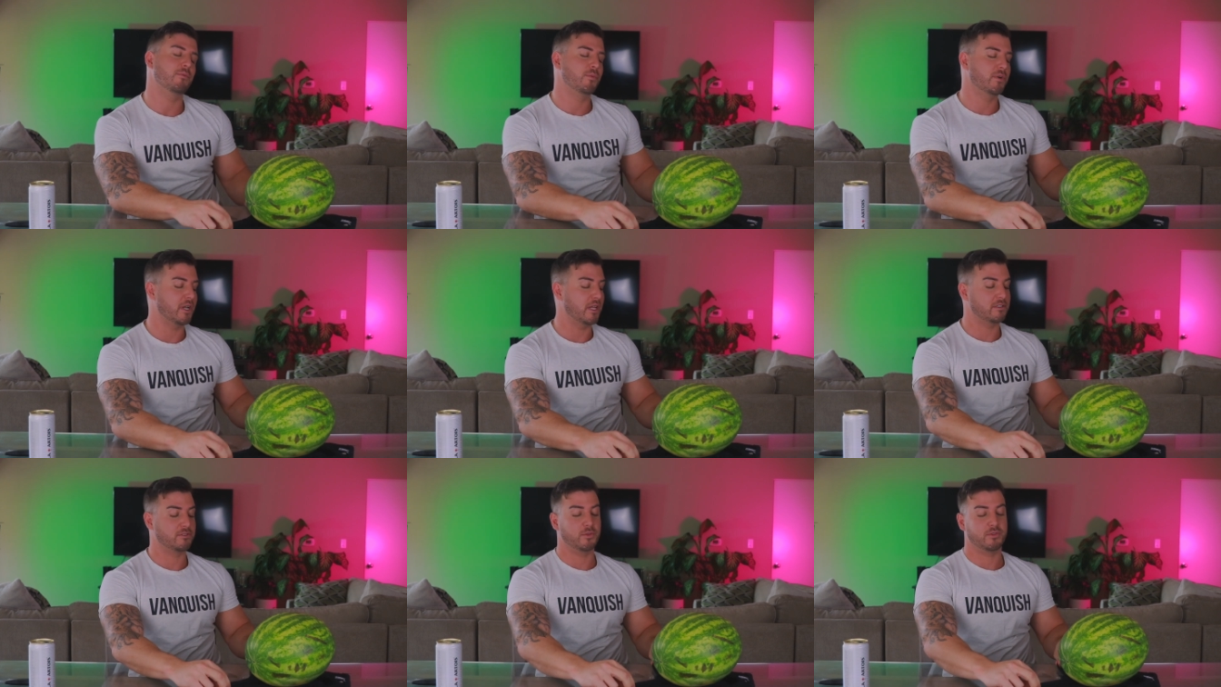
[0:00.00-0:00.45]
We're
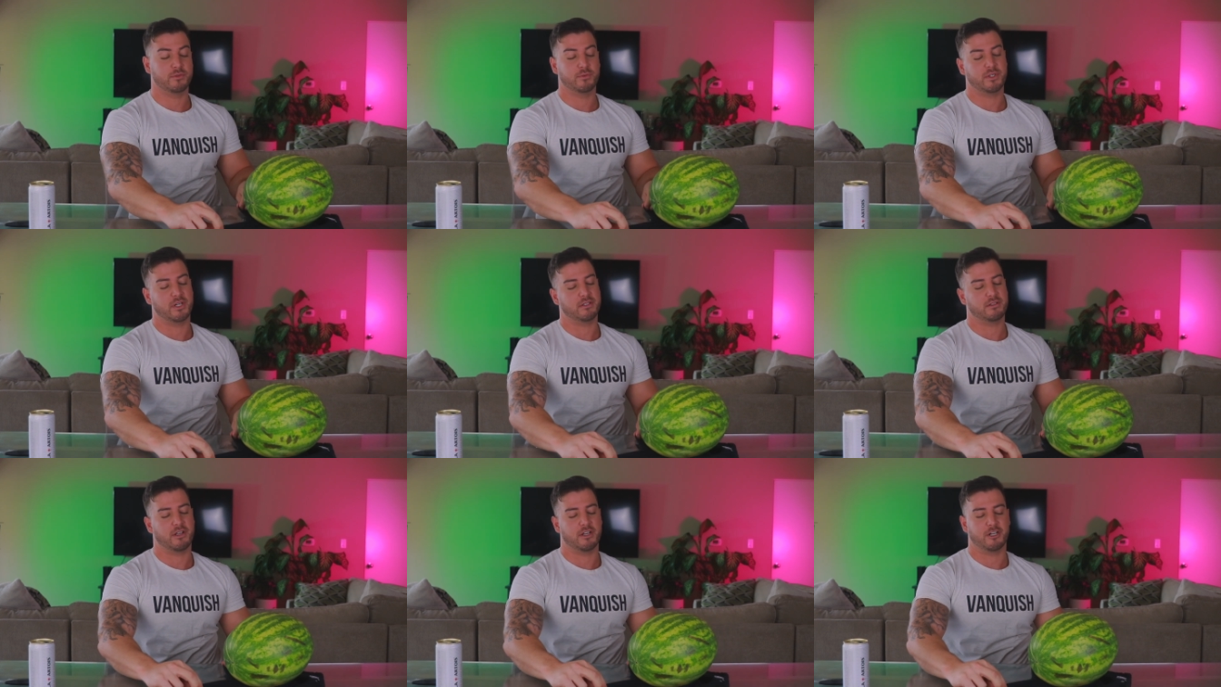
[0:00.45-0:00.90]
not doing, we're
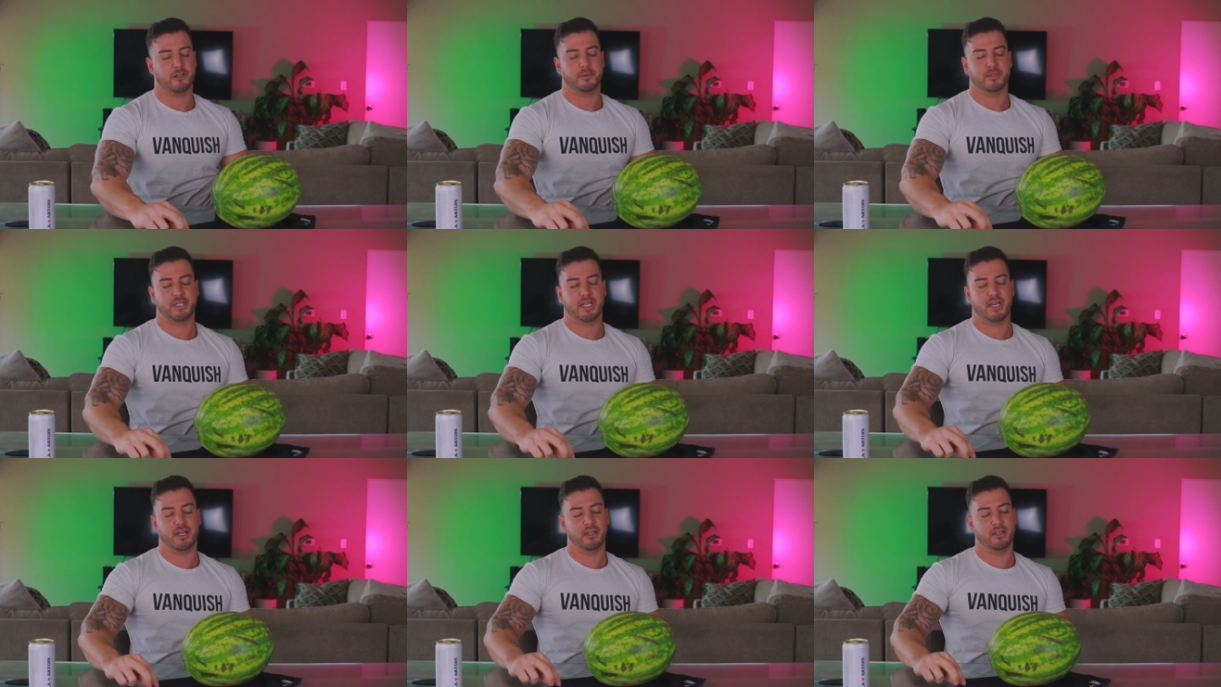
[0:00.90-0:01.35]
not talking about
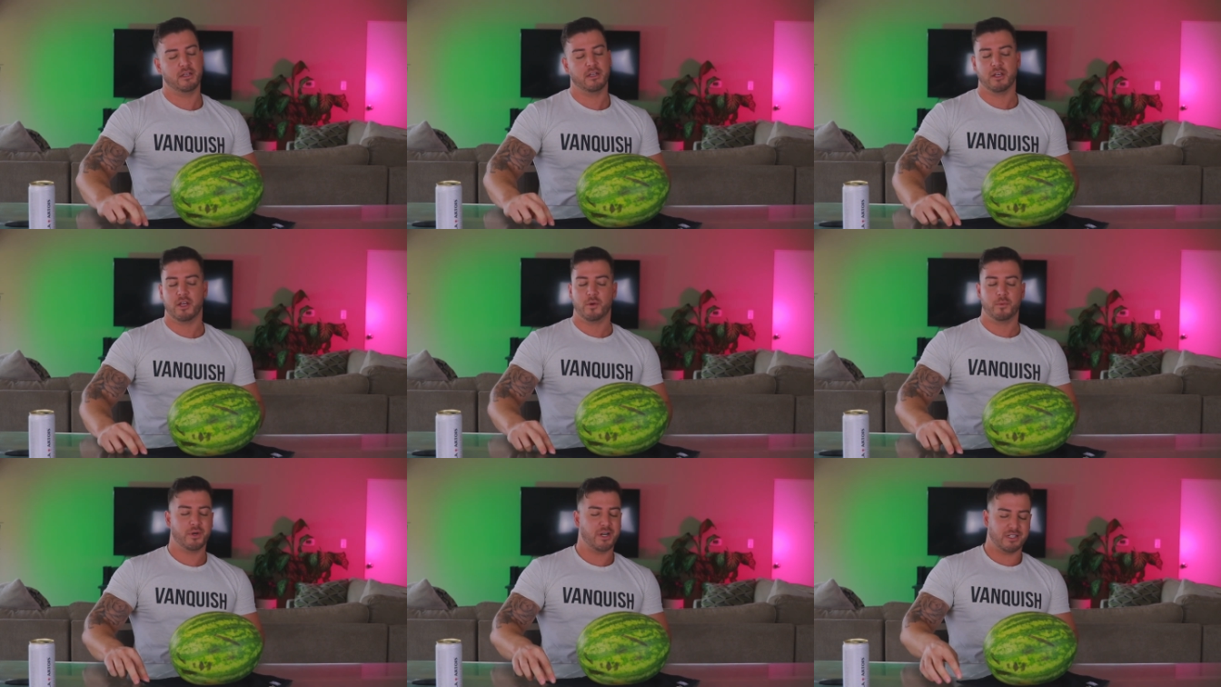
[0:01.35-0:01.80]
that.
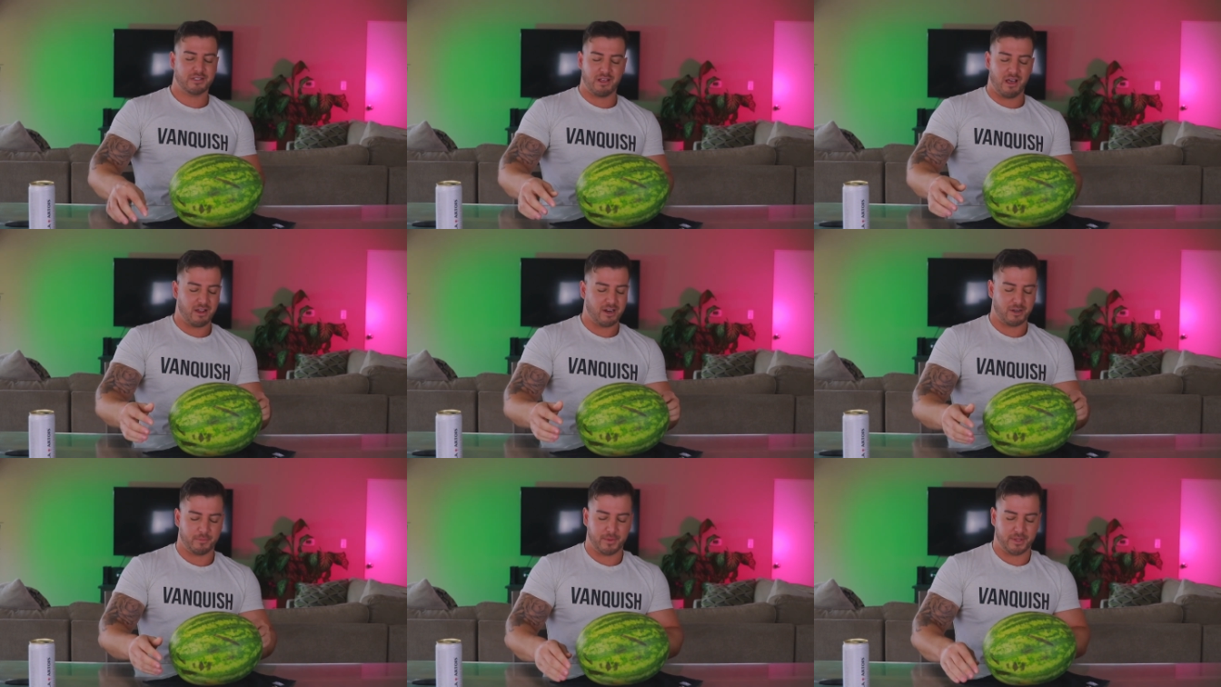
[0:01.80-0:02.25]
We're not
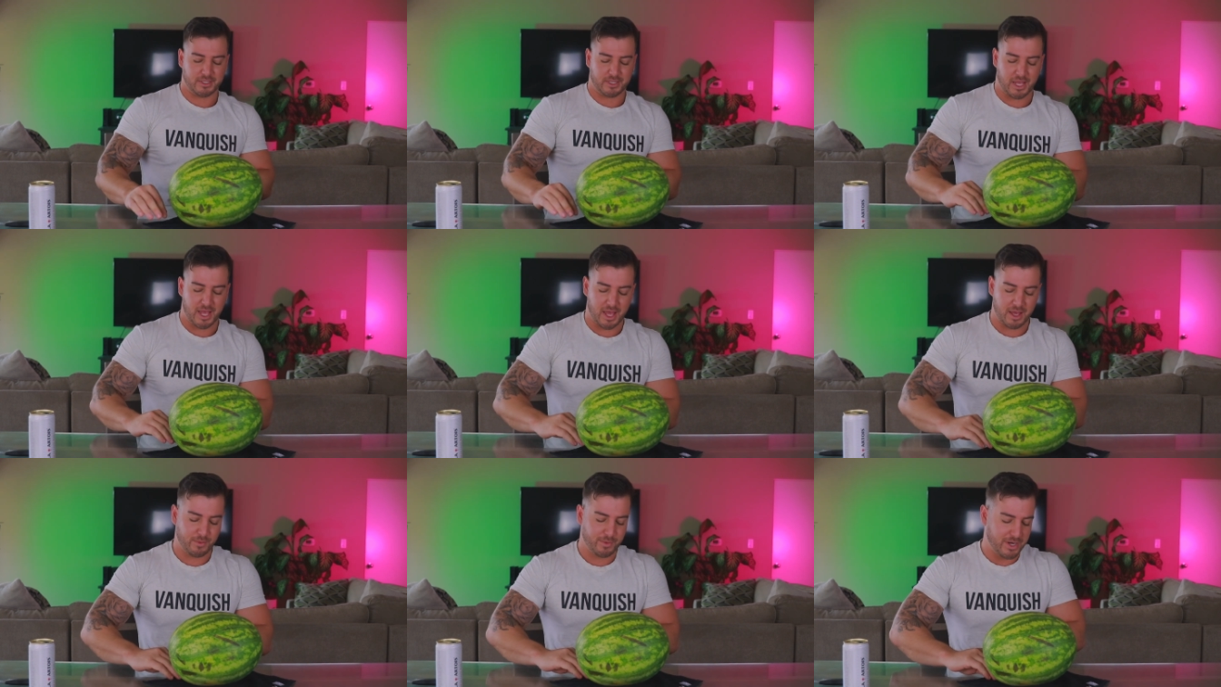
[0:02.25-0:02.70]
talking about
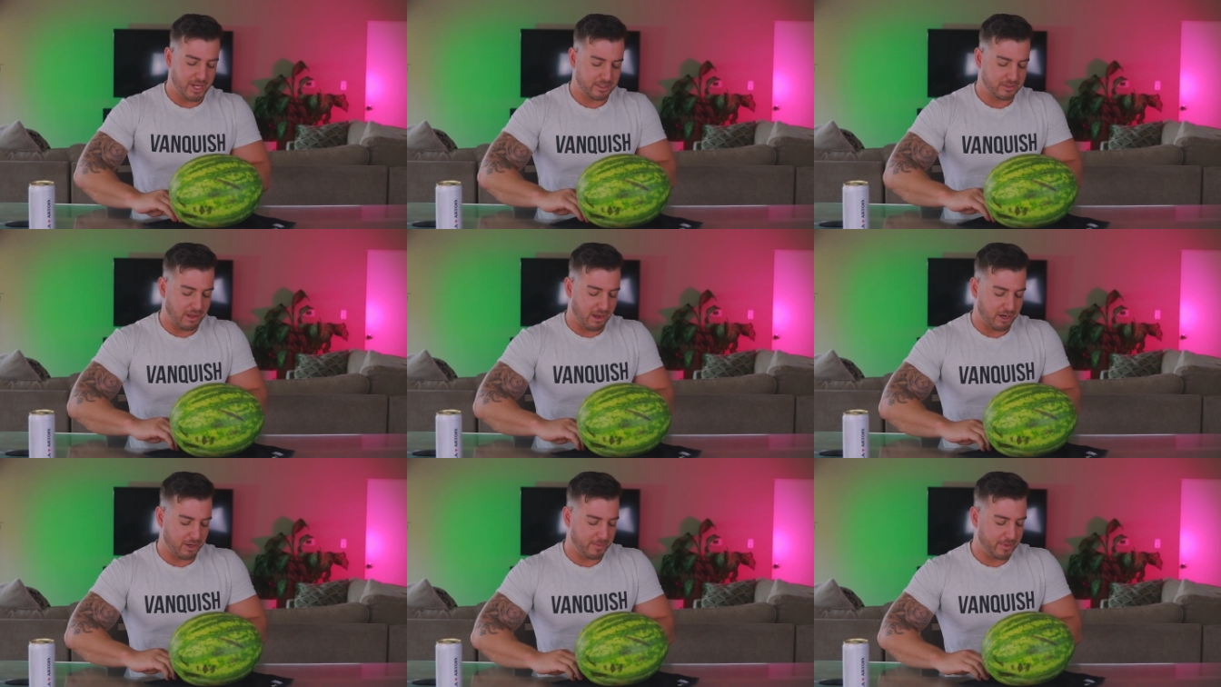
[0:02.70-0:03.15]
that. We're not
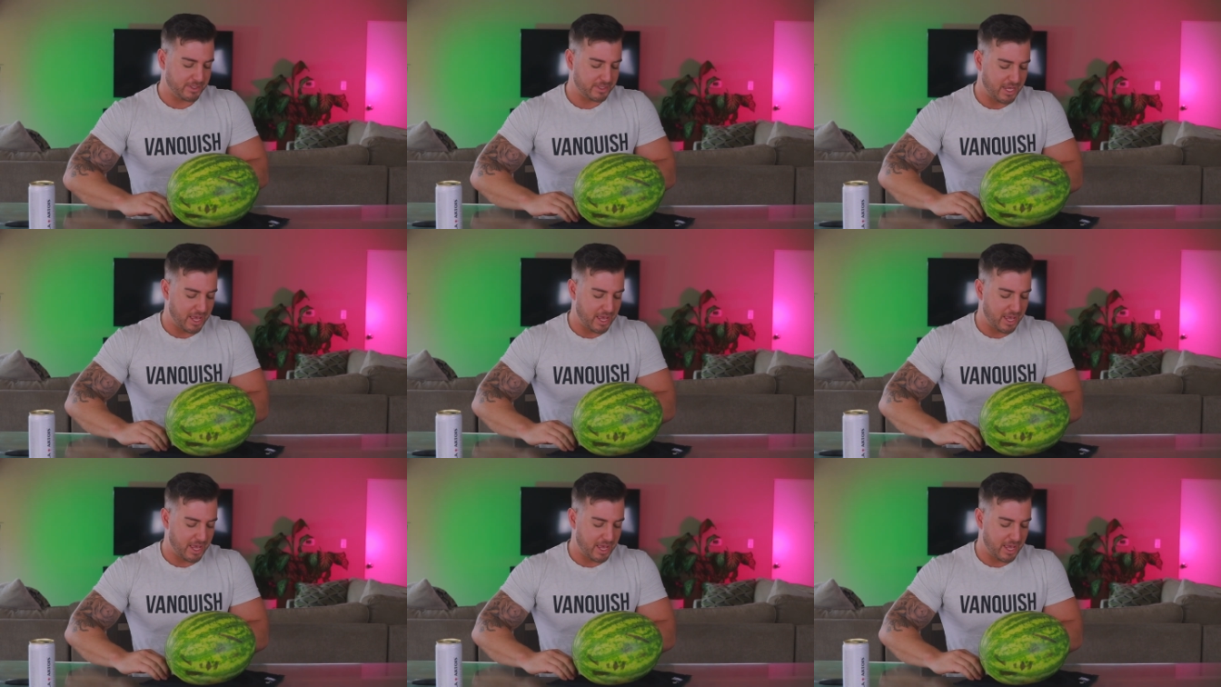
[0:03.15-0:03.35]
talking about